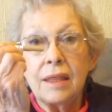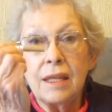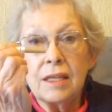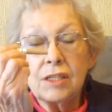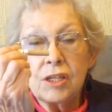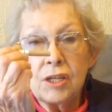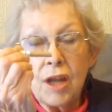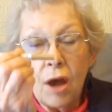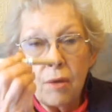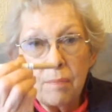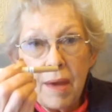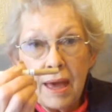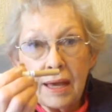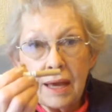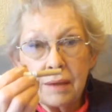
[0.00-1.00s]
There's no
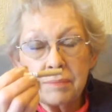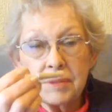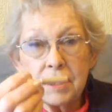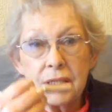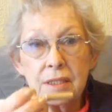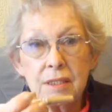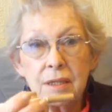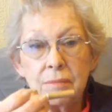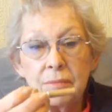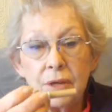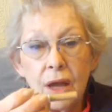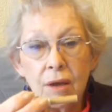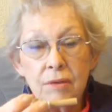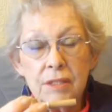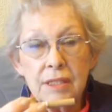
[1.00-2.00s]
backup
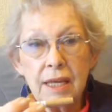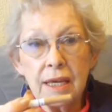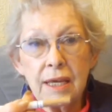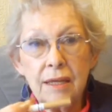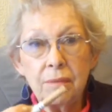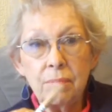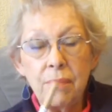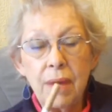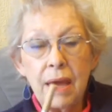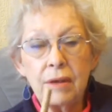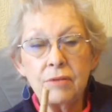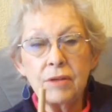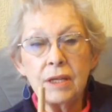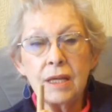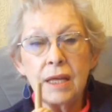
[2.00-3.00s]
system, no second
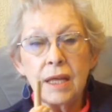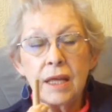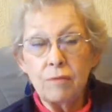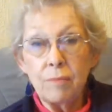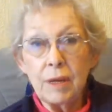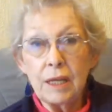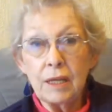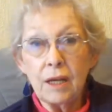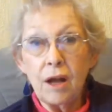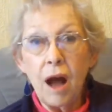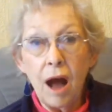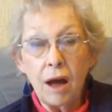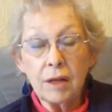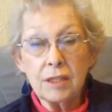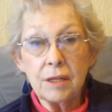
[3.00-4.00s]
battery. Would have been
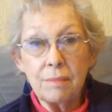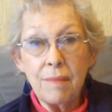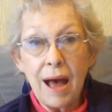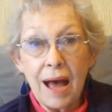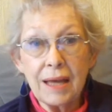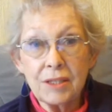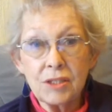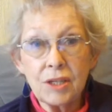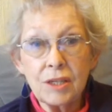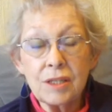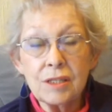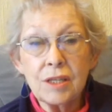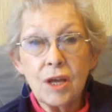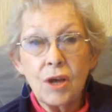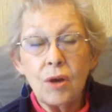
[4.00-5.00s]

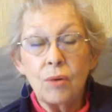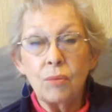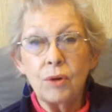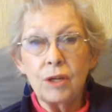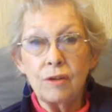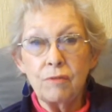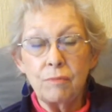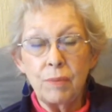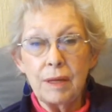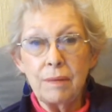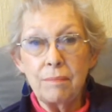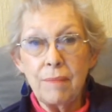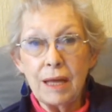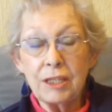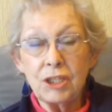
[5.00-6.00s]
cartomizers would have
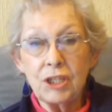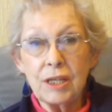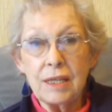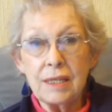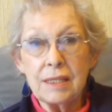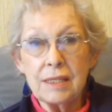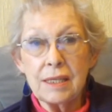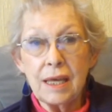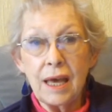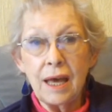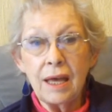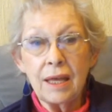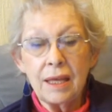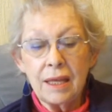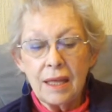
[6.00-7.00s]
been much
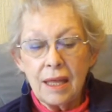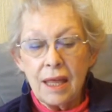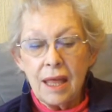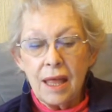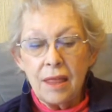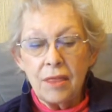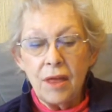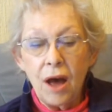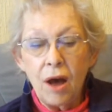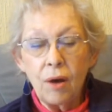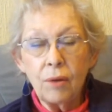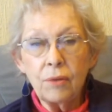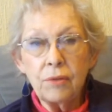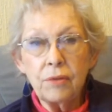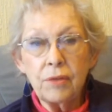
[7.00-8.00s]
easier. The
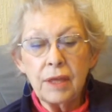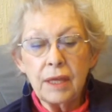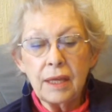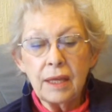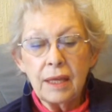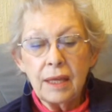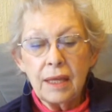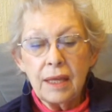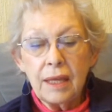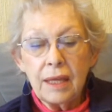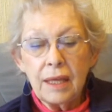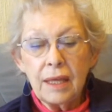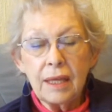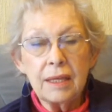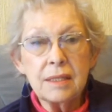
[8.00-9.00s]
whole thing
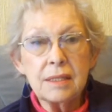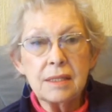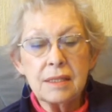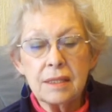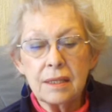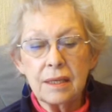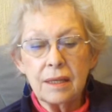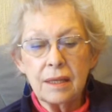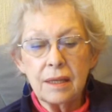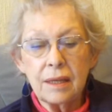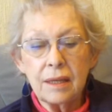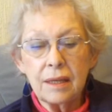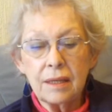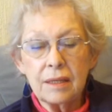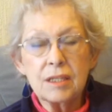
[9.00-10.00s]
is
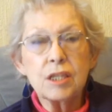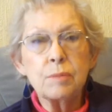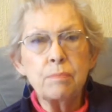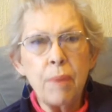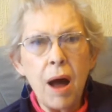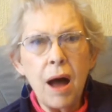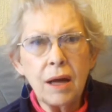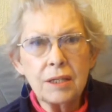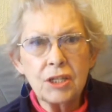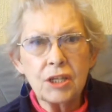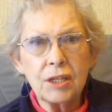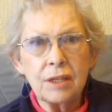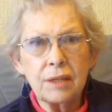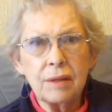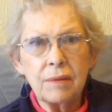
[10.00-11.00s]

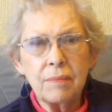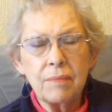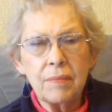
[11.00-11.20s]
Spartan.